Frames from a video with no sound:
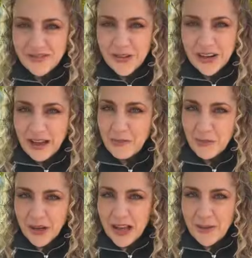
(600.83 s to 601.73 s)
for now and
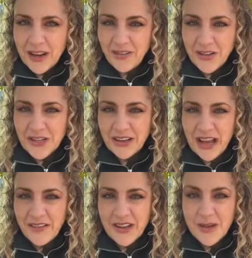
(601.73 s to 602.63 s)
putting on my diffuser and
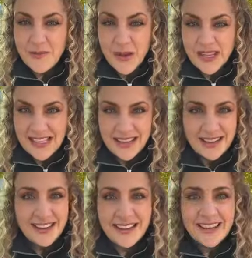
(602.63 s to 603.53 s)
having
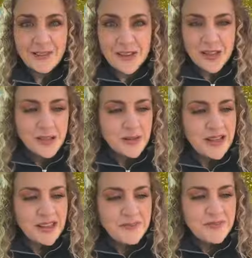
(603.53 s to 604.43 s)
amazing results
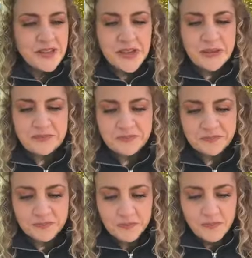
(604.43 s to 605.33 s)
with. So
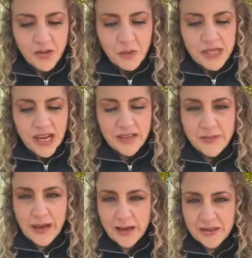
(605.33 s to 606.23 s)
we talked
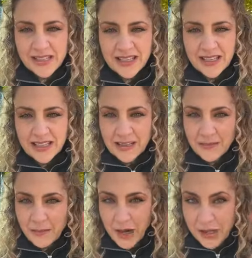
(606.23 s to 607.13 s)
about
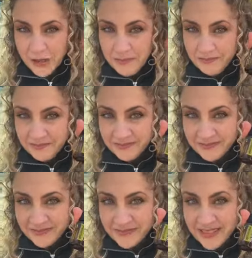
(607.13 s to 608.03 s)
marjoram.
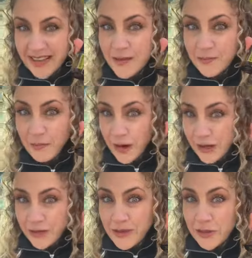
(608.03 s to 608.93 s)

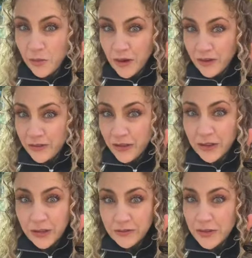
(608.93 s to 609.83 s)
Marjoram is wonderful,
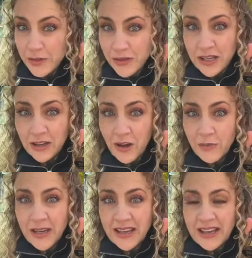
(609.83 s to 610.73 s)
soothing,
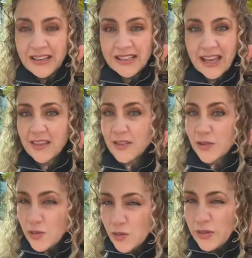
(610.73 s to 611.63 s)
calming. It's like the
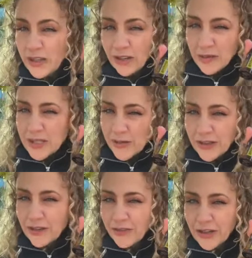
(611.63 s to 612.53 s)
sweeter, a little bit
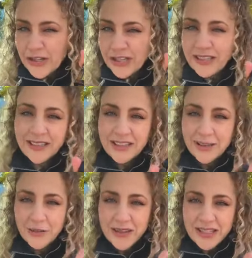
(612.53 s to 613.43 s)
sweeter version
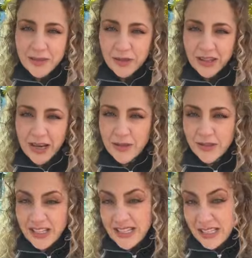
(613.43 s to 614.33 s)
with a similar
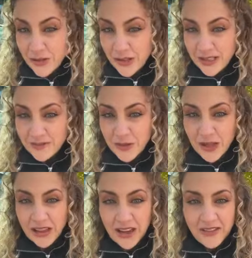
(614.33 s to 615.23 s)
chemistry to tea tree. So I
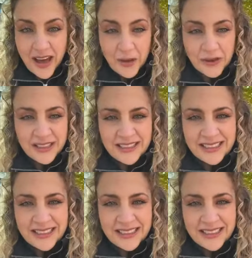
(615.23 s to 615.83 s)
love that one.